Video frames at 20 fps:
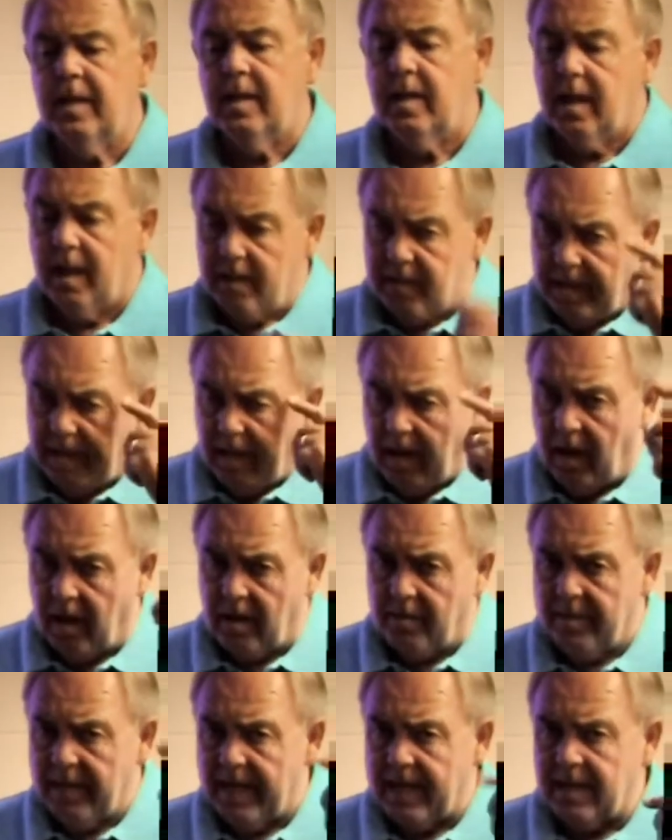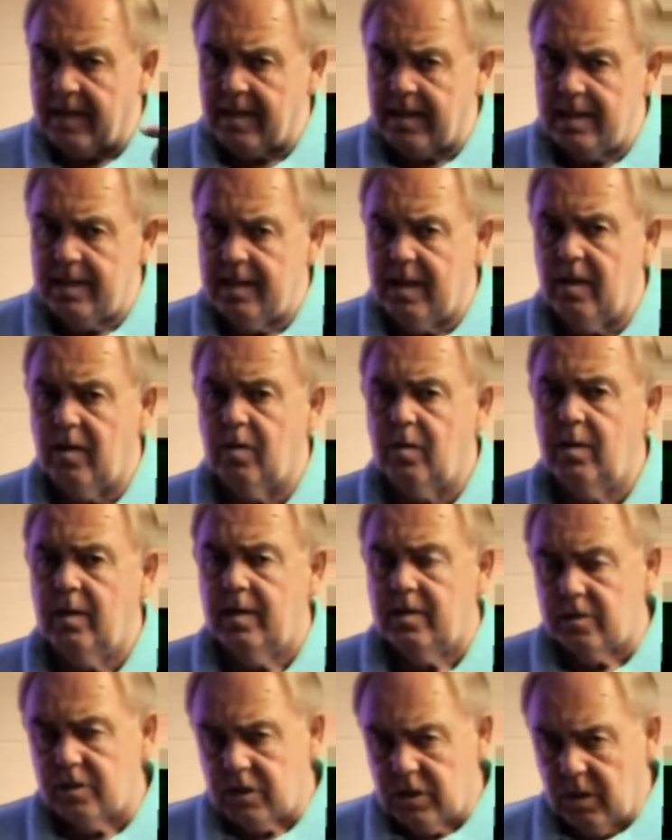they automatically know
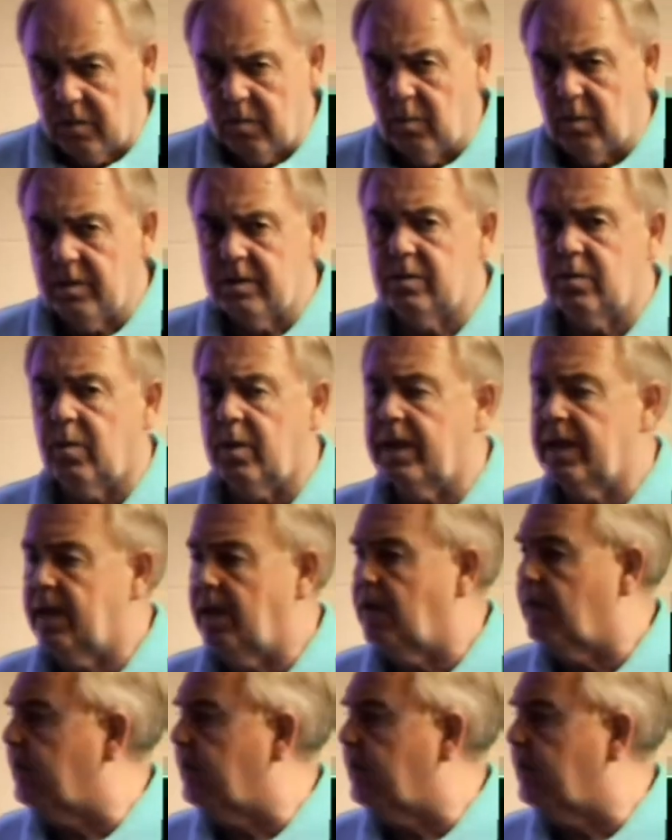someone's working on